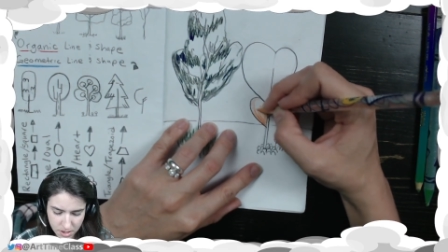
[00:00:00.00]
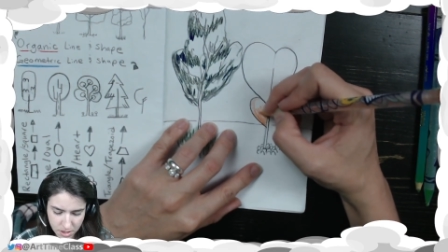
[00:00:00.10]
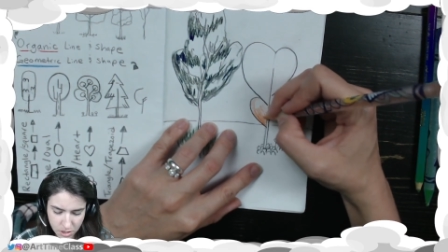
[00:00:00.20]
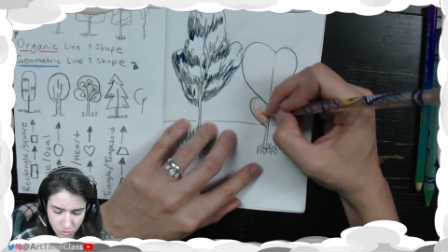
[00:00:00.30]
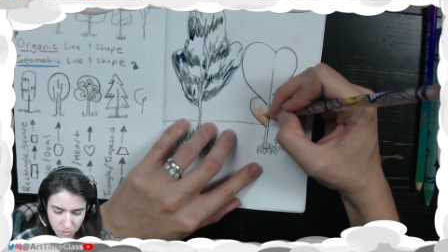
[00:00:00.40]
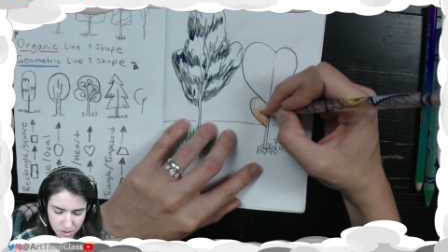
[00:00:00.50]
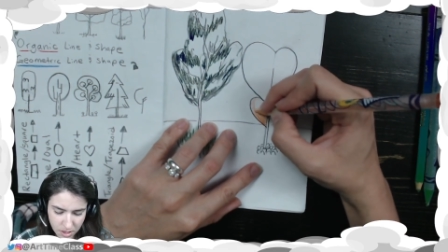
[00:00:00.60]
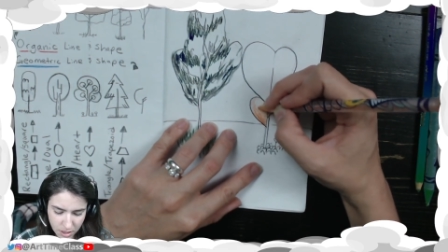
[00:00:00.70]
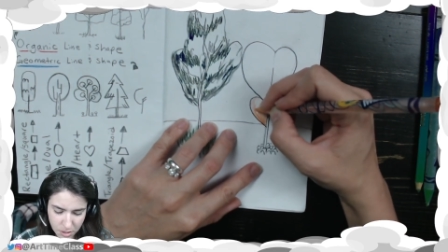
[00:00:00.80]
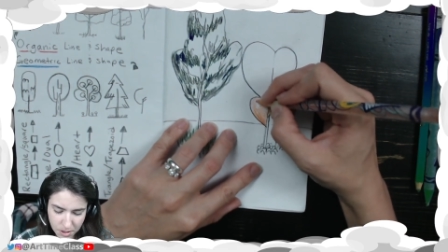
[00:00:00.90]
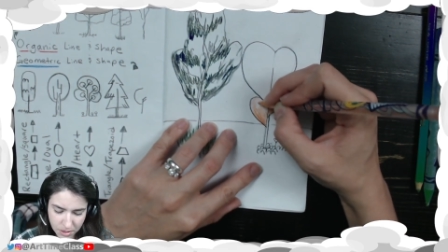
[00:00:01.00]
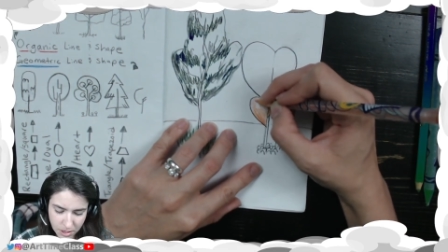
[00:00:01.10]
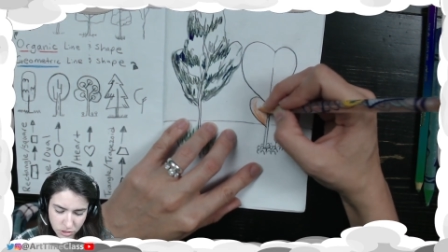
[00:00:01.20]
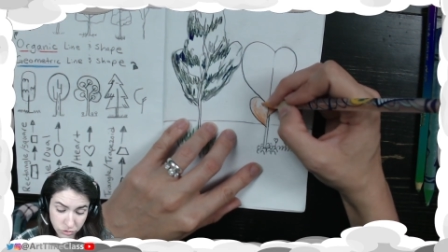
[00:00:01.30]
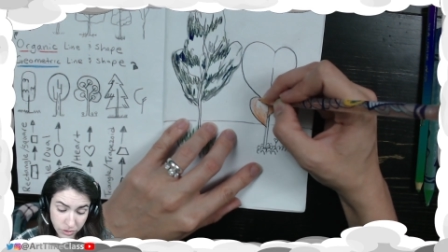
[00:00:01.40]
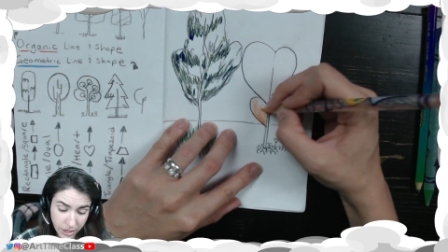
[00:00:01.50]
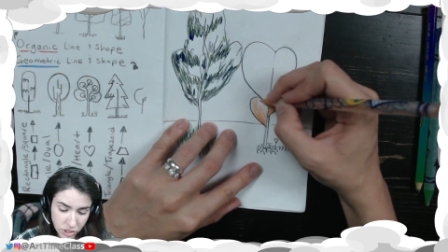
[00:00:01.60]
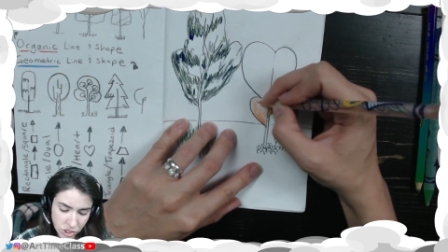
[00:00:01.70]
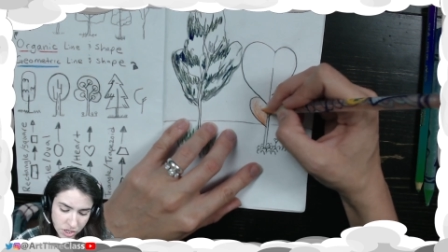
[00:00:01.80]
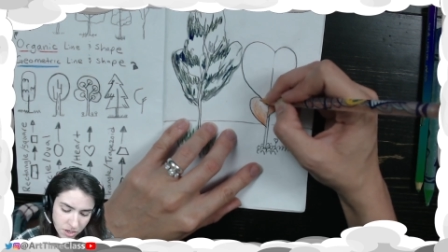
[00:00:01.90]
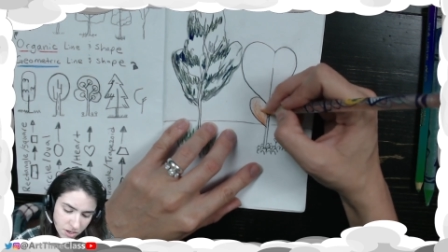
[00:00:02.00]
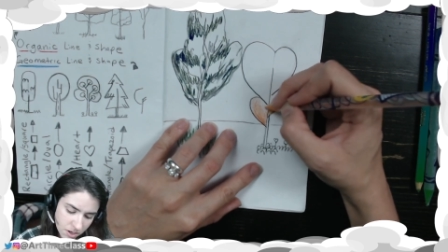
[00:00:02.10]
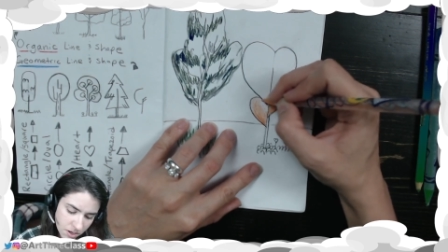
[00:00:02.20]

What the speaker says: You want to be thinking about that direction.